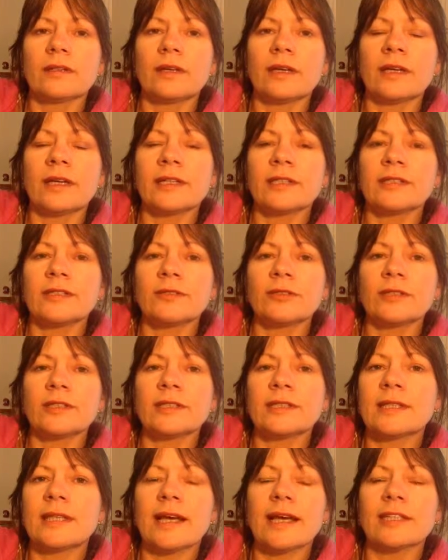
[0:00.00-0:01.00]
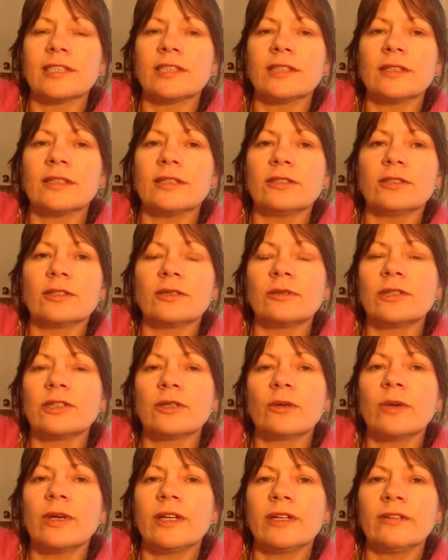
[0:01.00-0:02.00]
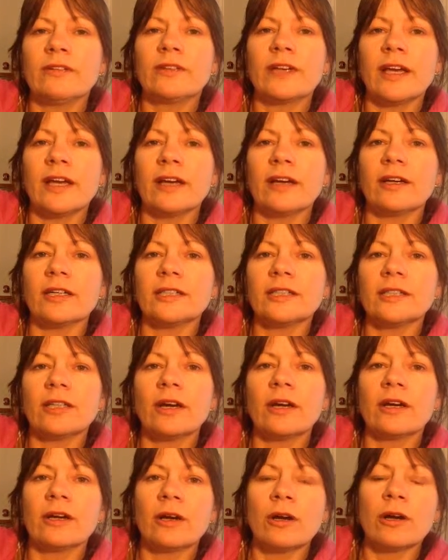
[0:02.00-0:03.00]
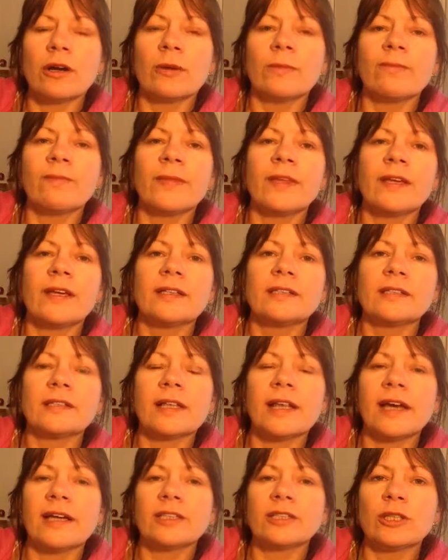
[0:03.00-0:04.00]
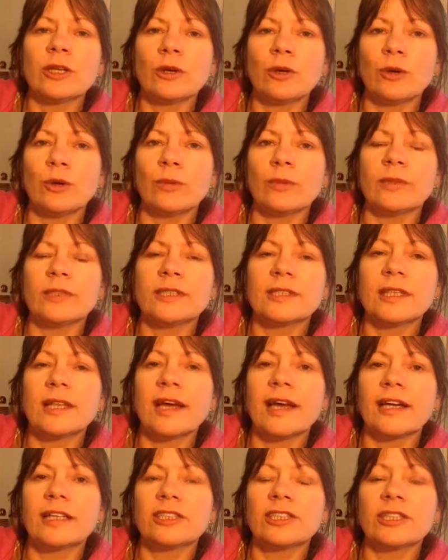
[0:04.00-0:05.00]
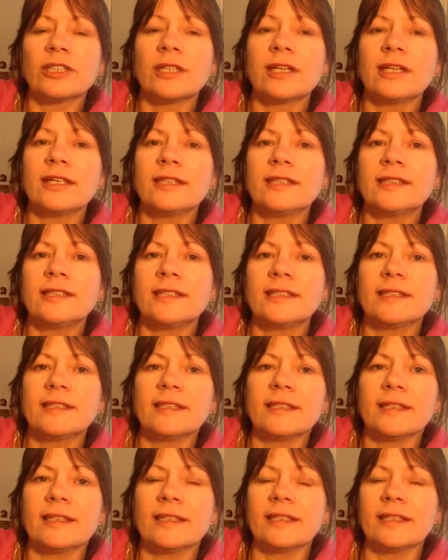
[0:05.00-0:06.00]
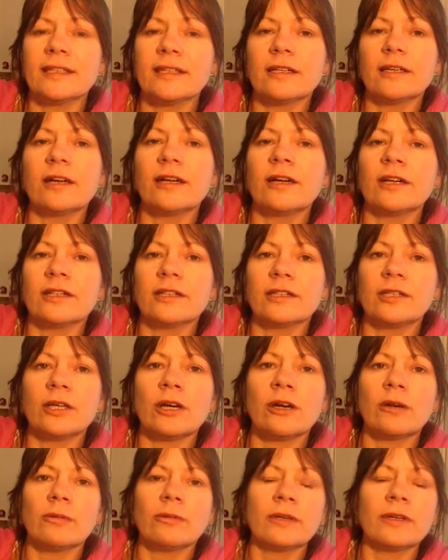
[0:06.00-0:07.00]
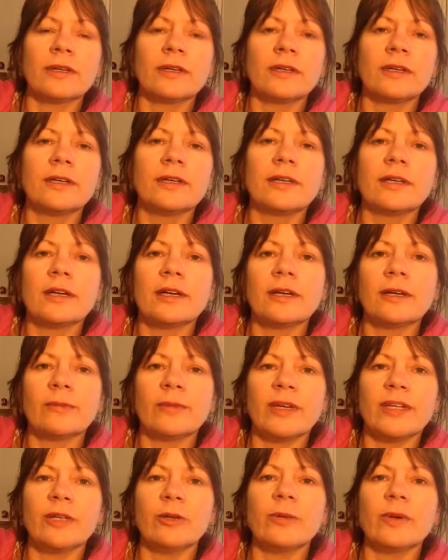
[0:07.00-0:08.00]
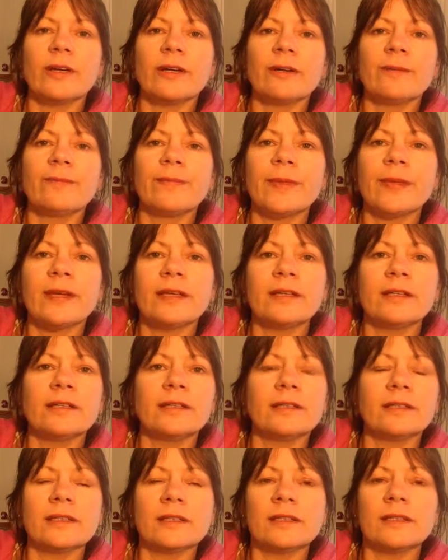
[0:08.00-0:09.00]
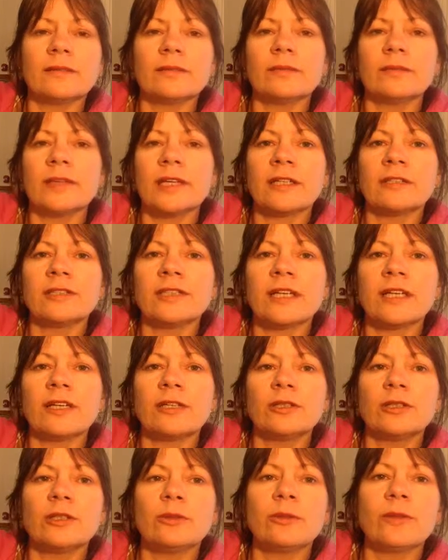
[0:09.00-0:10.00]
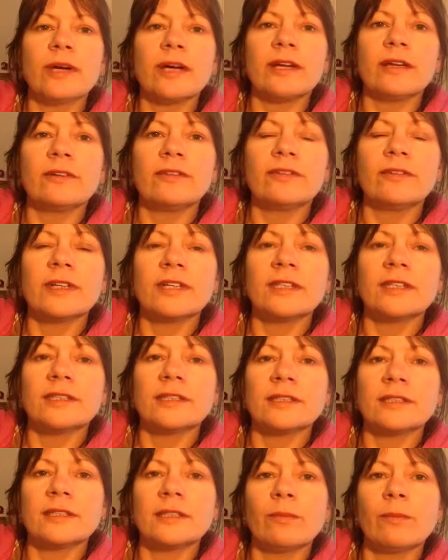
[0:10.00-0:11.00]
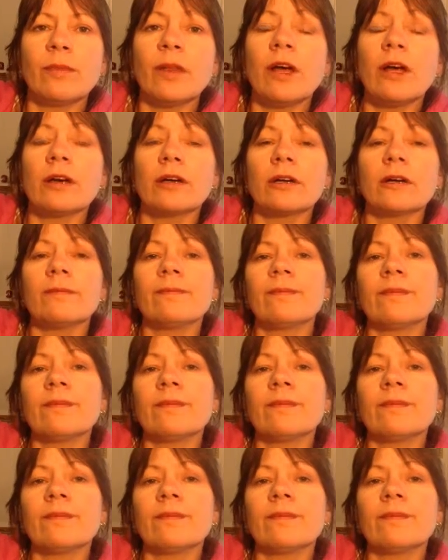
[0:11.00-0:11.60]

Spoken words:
I guess there's a slash in there, so it's queenofkaos.com/home/sizzlin on the top menu bar, and that'll take you to my fitness blog.